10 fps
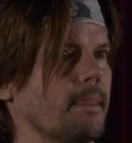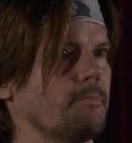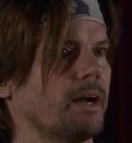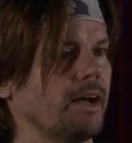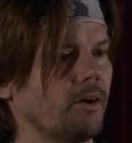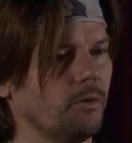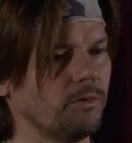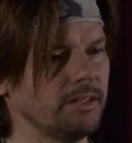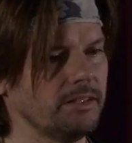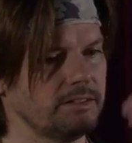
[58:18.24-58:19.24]
But I
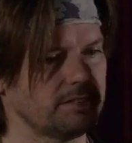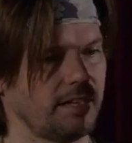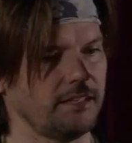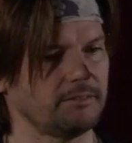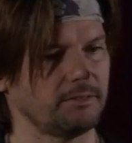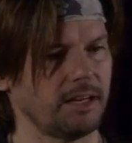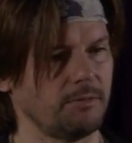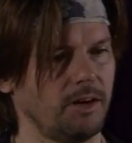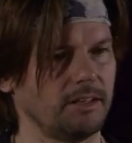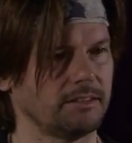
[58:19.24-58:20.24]
only say what I
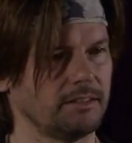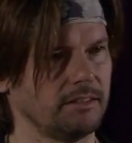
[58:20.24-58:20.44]
want.